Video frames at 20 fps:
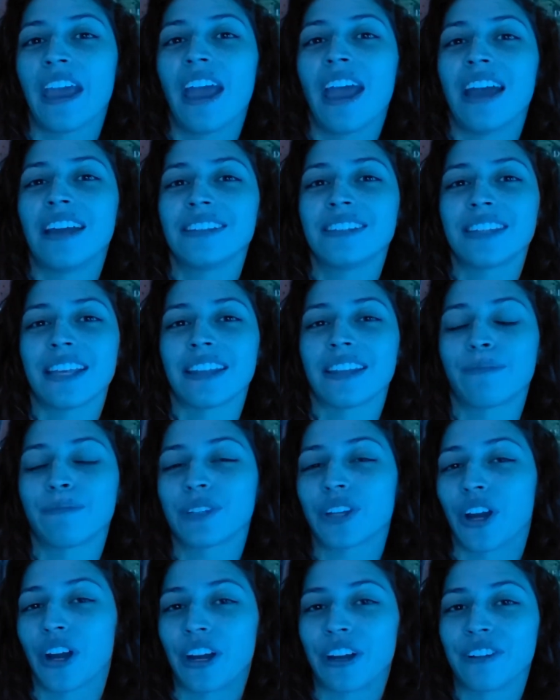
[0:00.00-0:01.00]
and send them
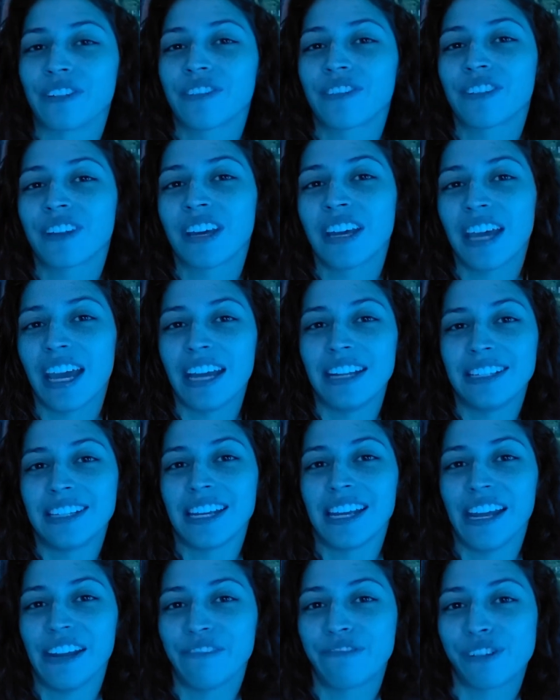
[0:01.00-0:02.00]
to Earth
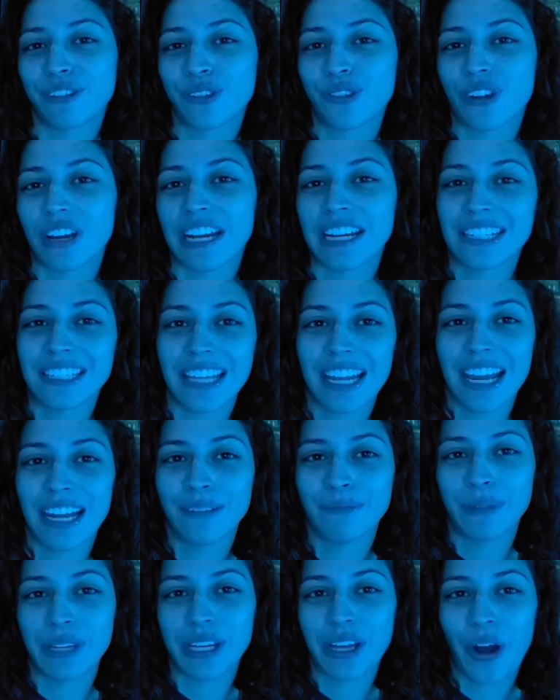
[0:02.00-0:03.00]
to infiltrate
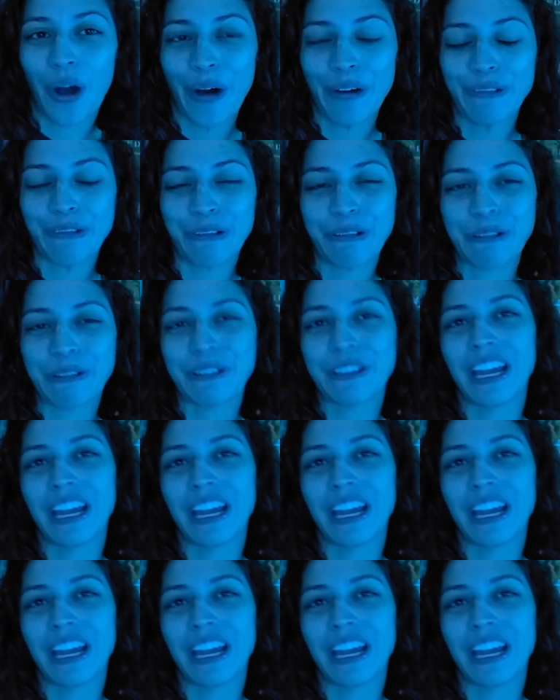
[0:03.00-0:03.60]
and be awful.